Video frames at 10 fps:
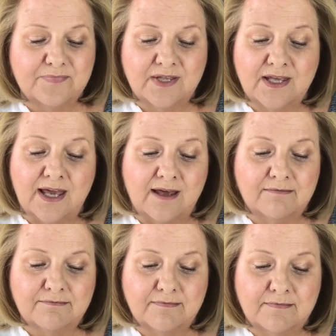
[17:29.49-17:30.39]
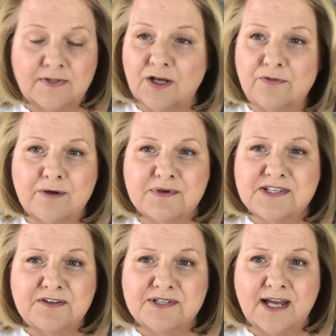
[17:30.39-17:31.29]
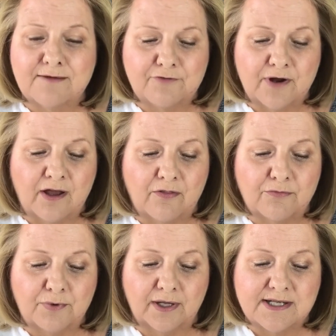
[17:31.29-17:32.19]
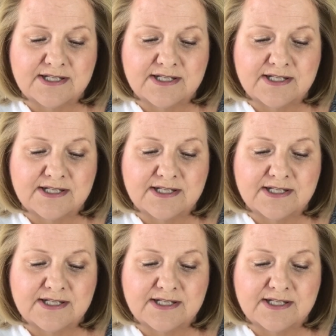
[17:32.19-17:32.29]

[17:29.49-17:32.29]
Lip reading: Yeah, no, there was no time for health really.